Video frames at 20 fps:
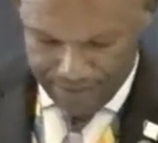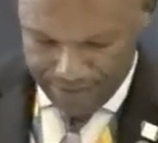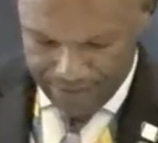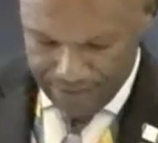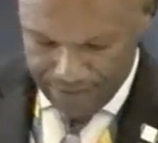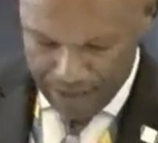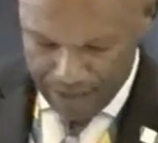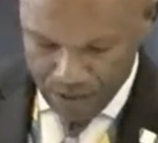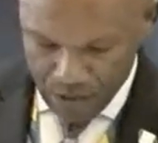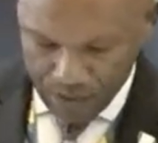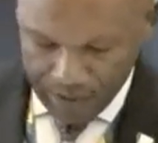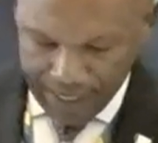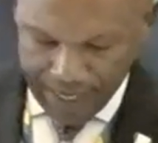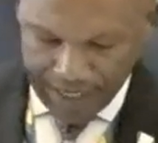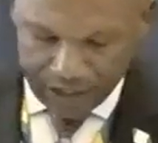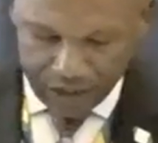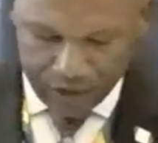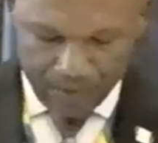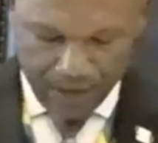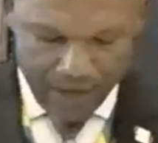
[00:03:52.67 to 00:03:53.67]
the moment I
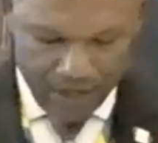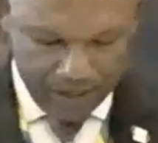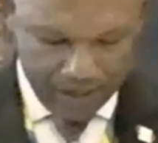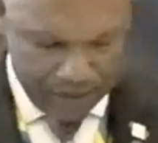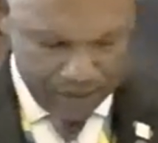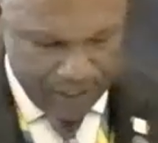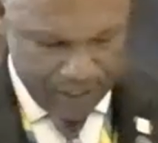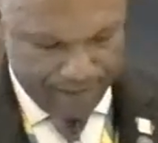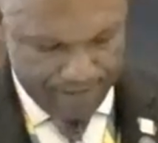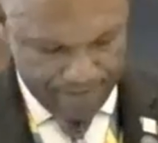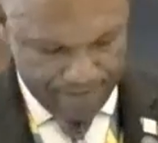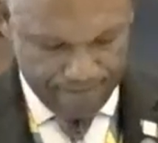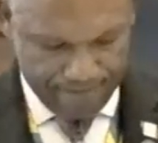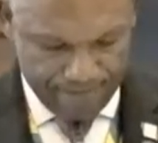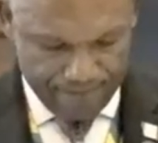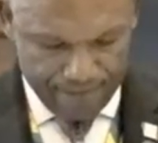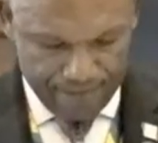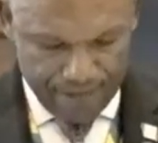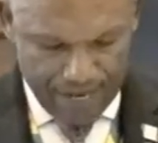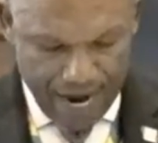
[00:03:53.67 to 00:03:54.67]
experienced it.
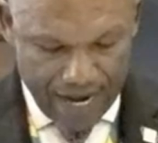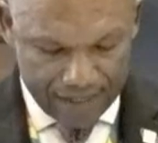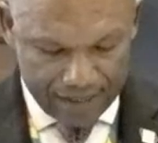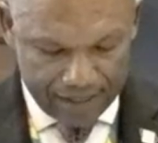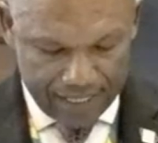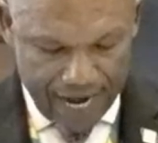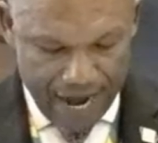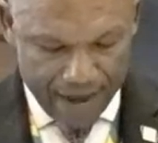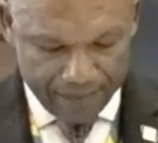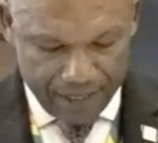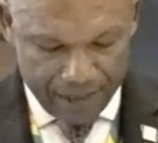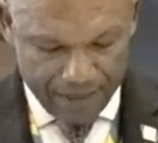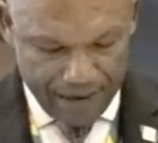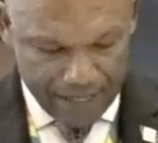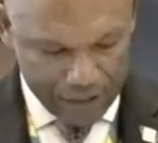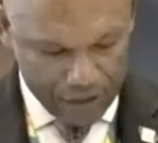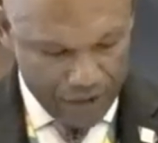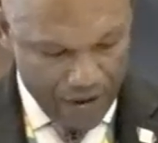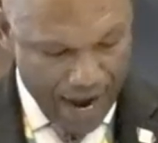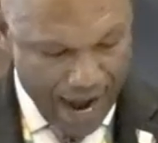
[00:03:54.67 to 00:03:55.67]
I stopped in my
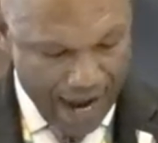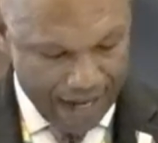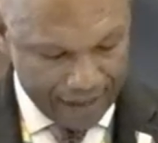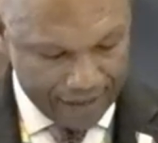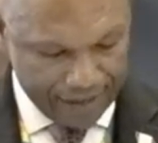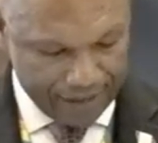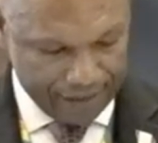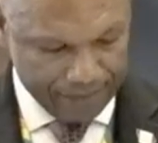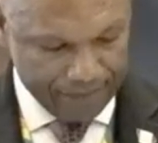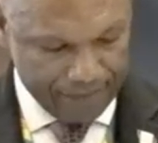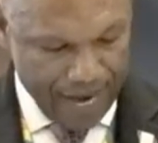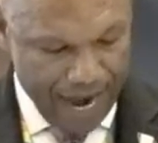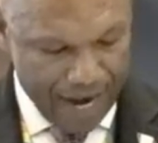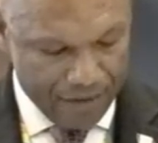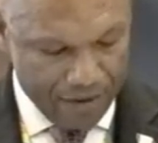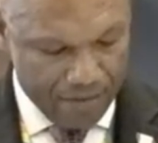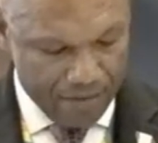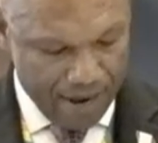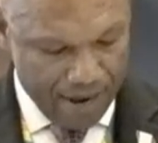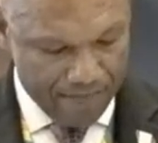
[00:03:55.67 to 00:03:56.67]
tracks. I
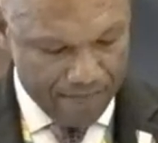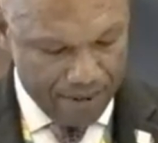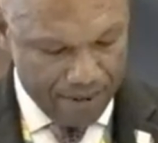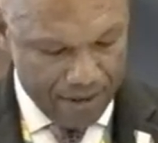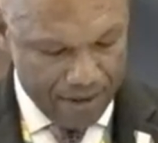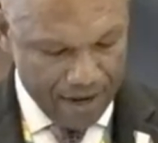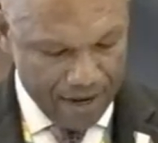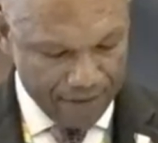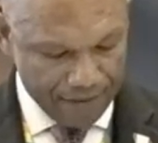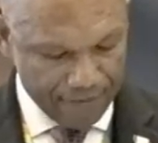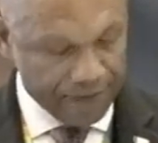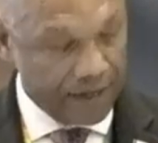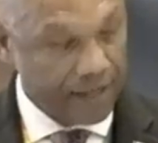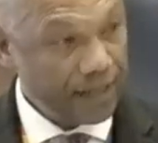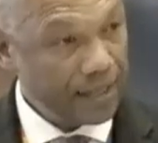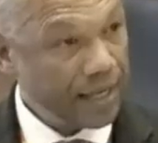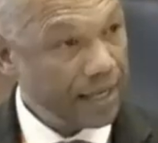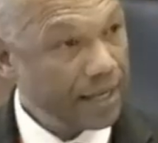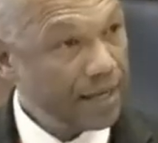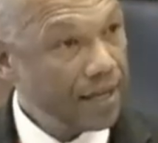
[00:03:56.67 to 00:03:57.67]
remember a
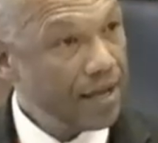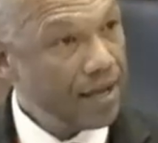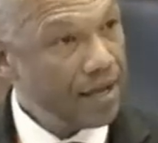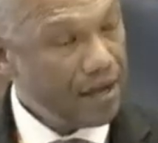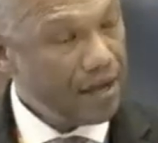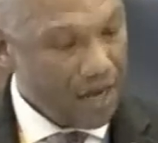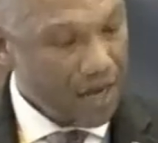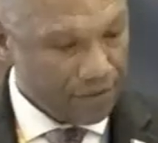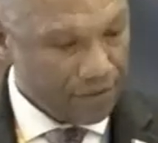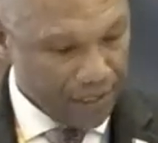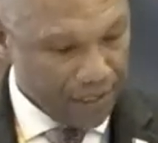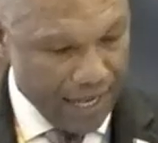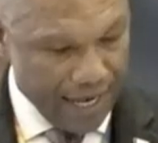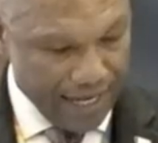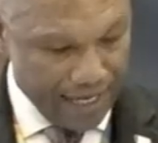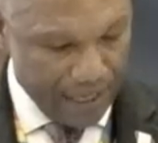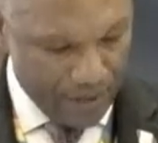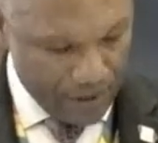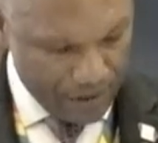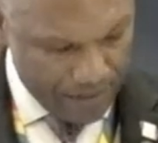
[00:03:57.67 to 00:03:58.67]
feeling of
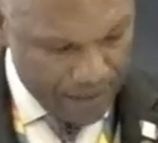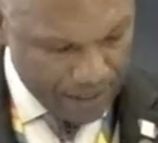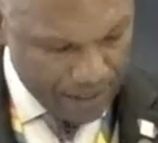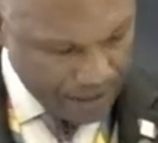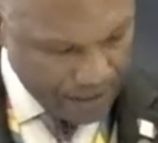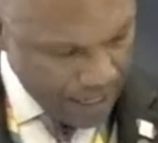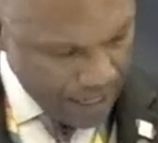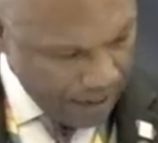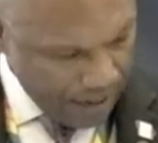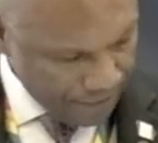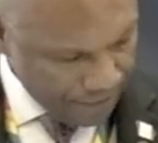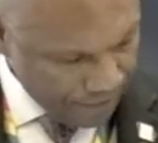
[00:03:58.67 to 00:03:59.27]
aligning with myself."